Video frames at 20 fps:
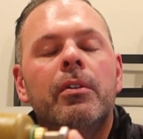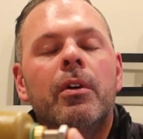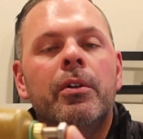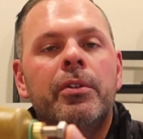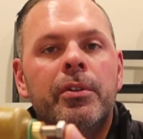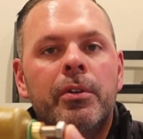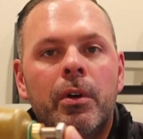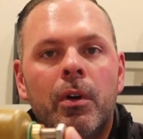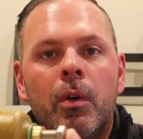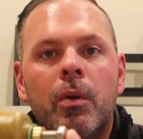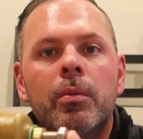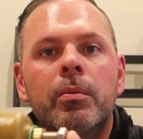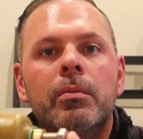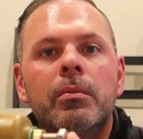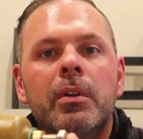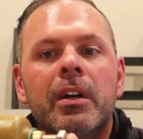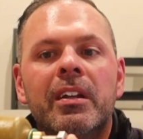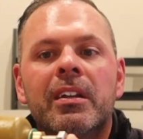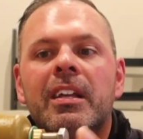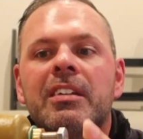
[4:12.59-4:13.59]
on your
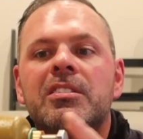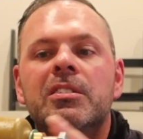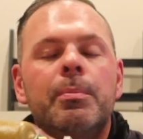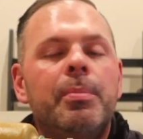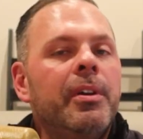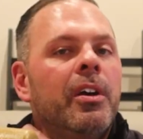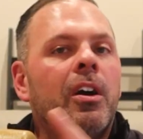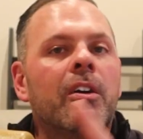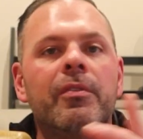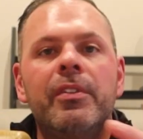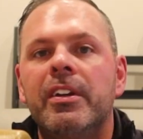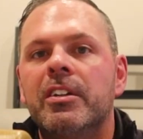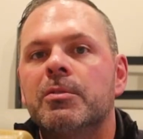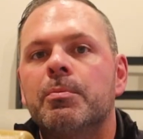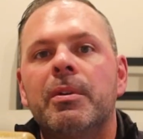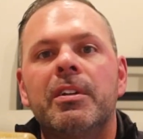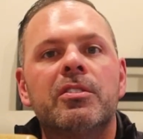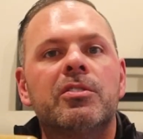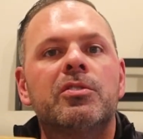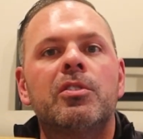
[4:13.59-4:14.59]
own unless the PRV
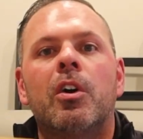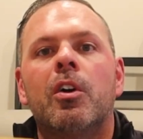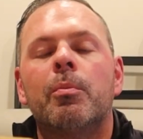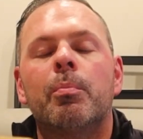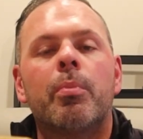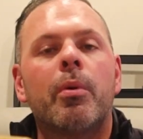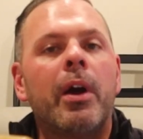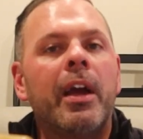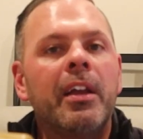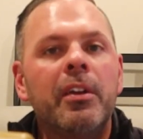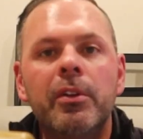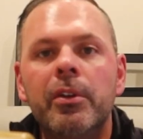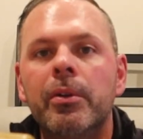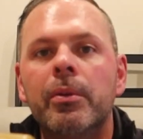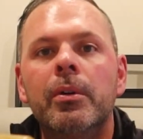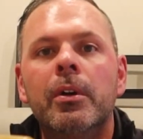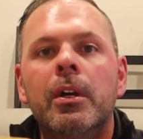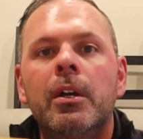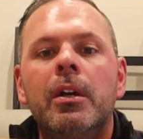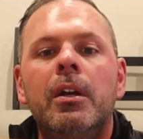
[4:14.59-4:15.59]
has been installed brand
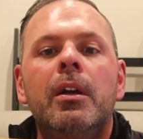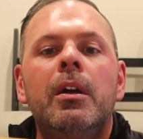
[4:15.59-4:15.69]
new.